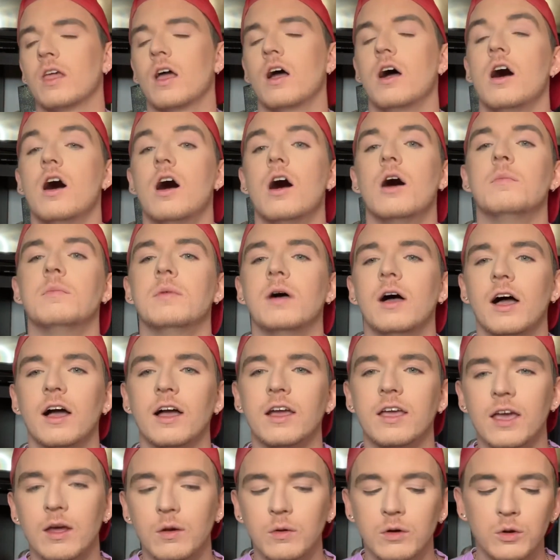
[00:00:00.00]

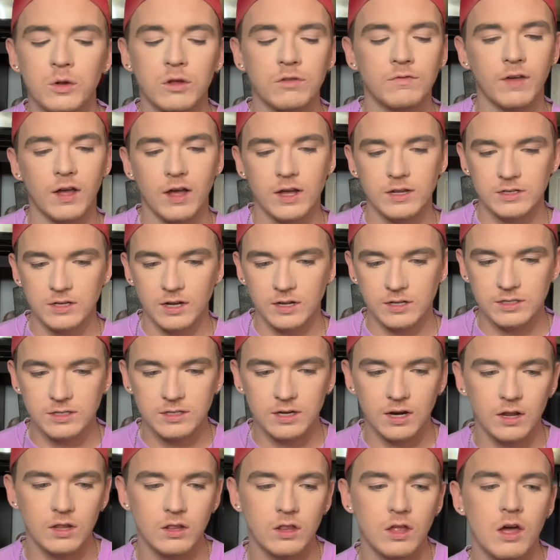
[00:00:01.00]
Again, we're doing Valentine's
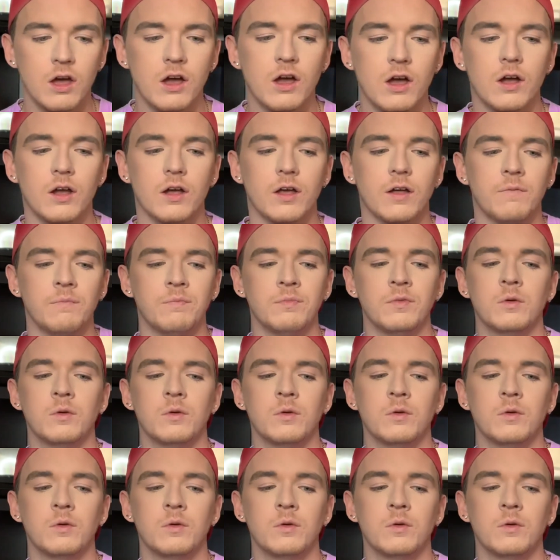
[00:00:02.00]
Day look.